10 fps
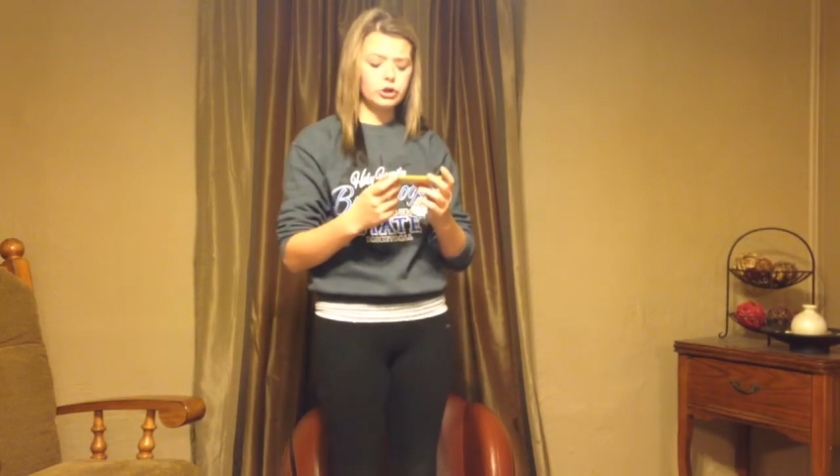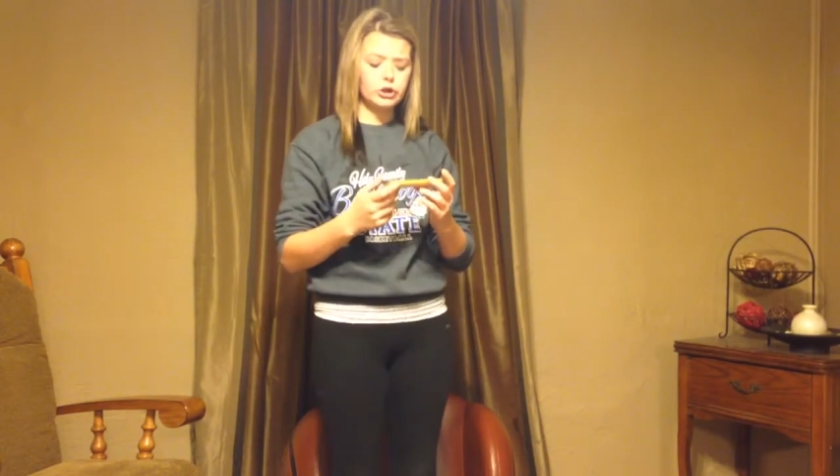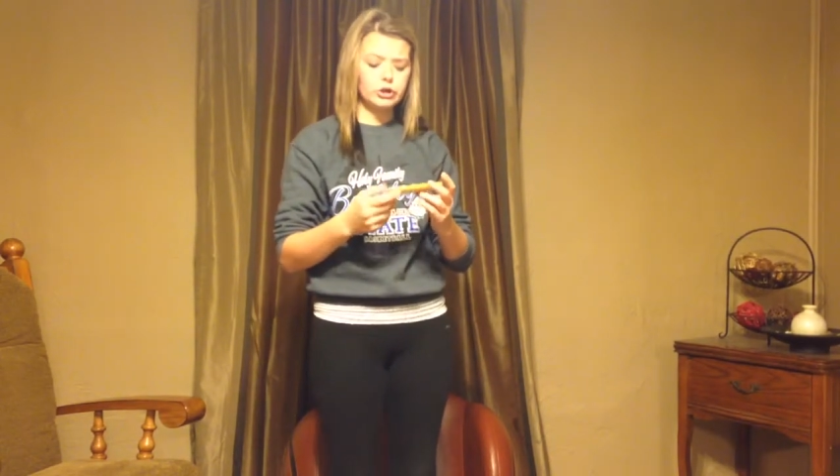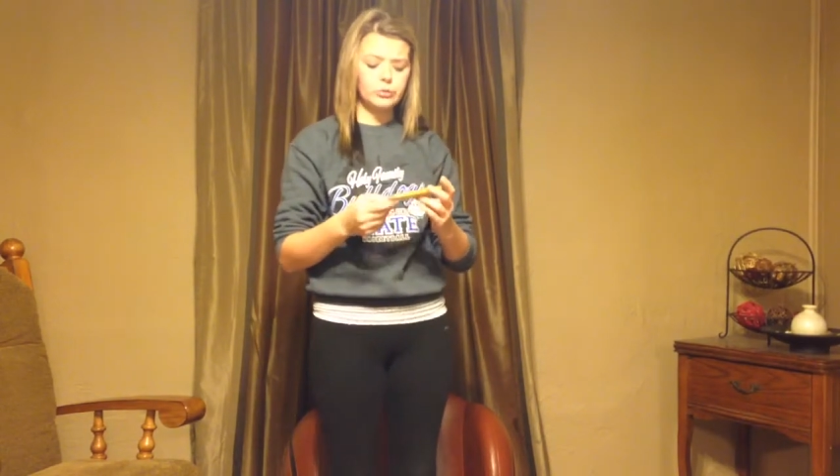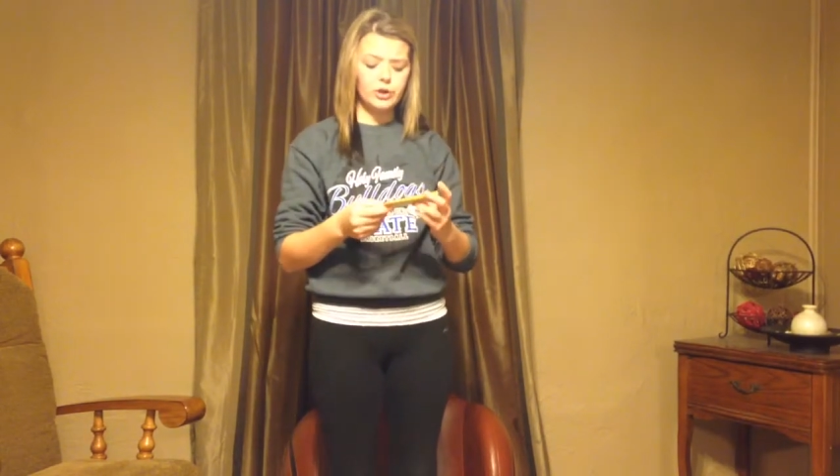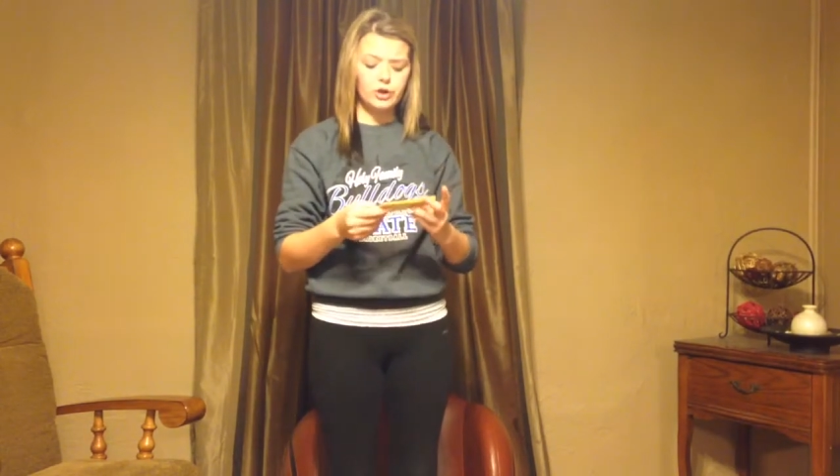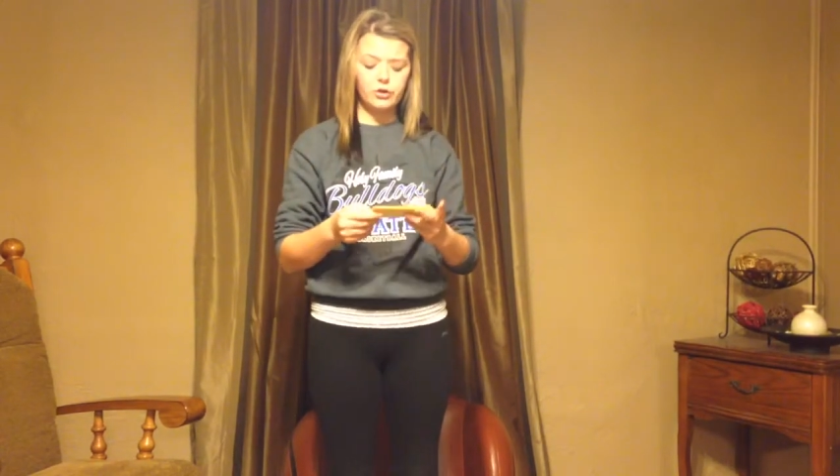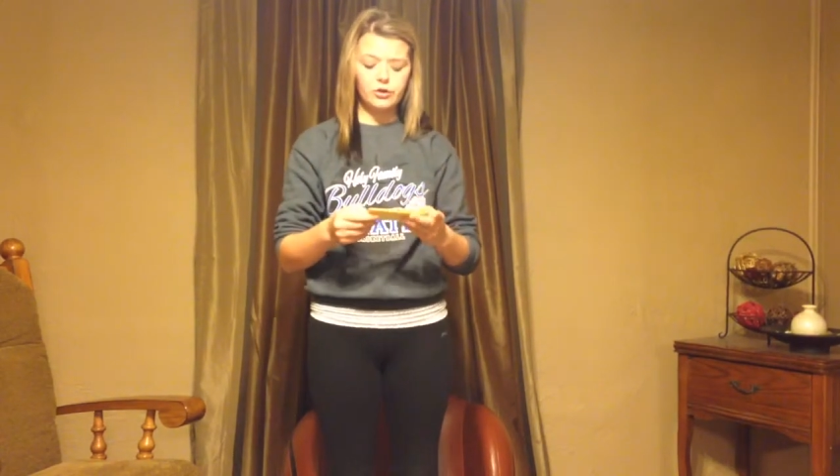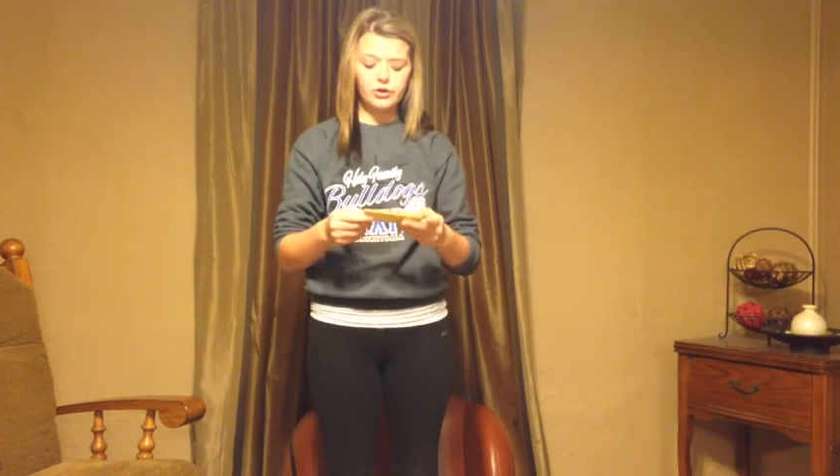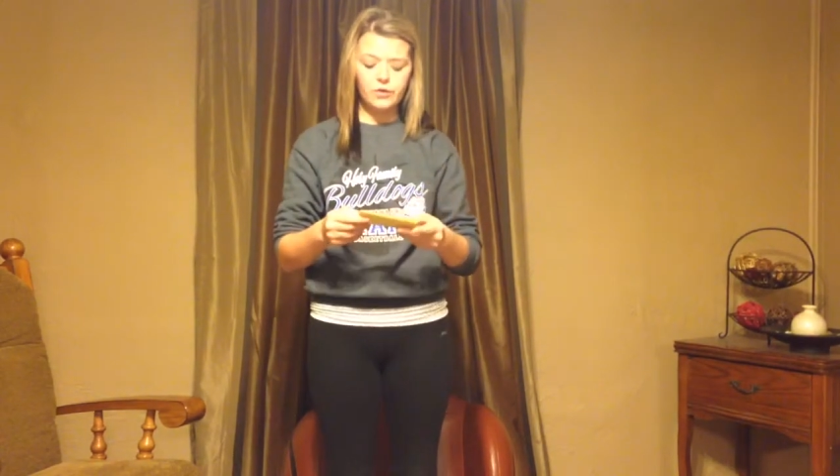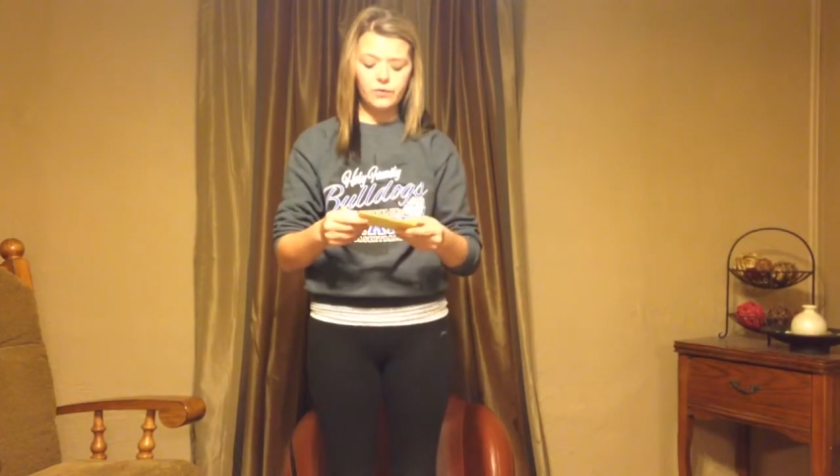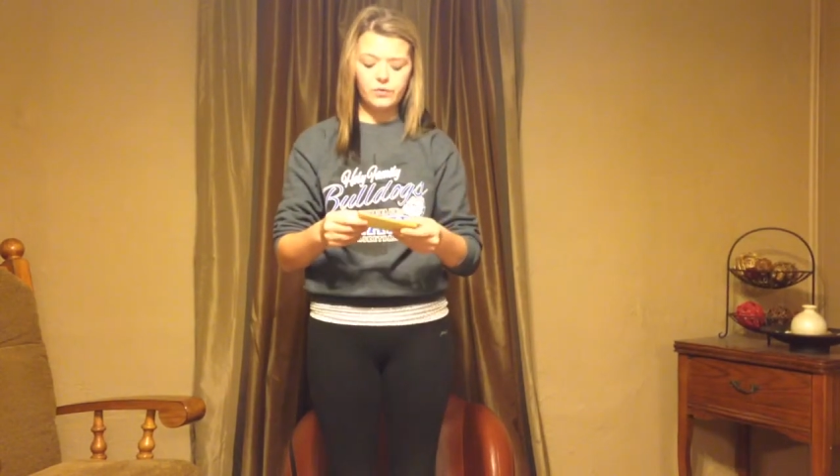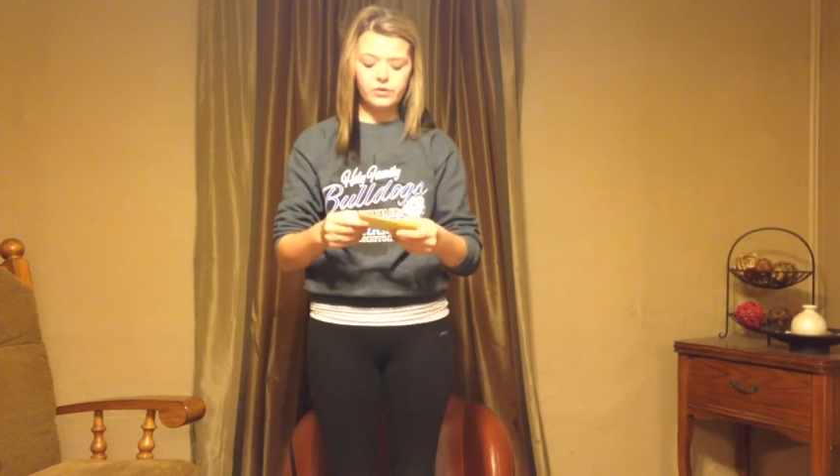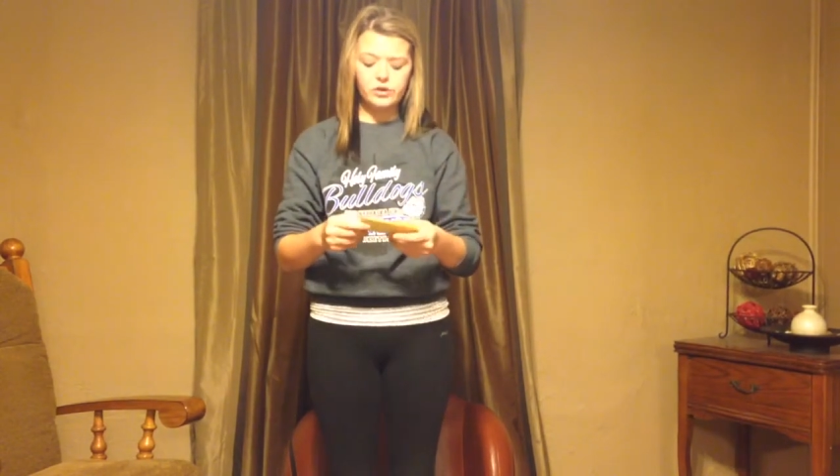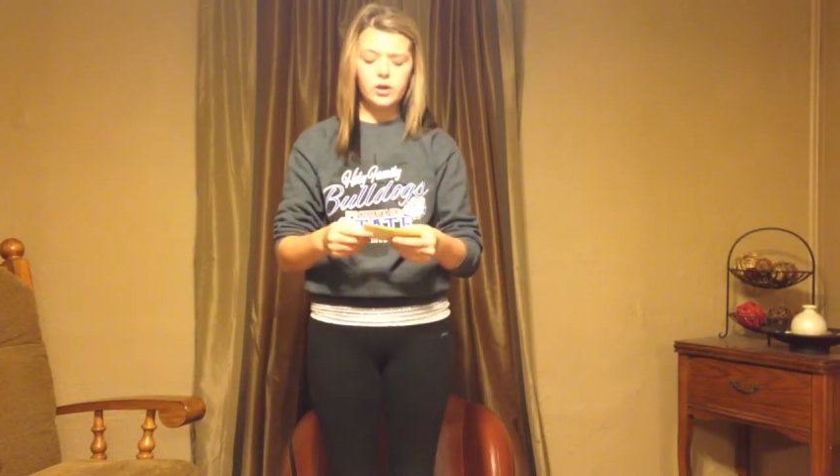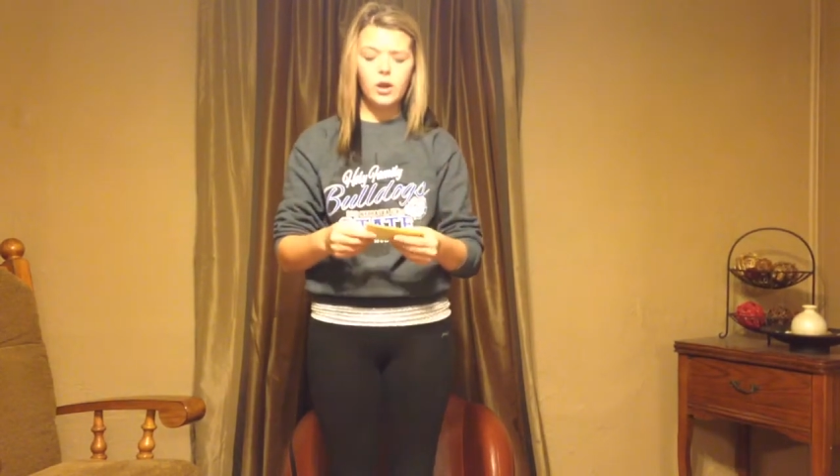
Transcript: is doing on their cell phones.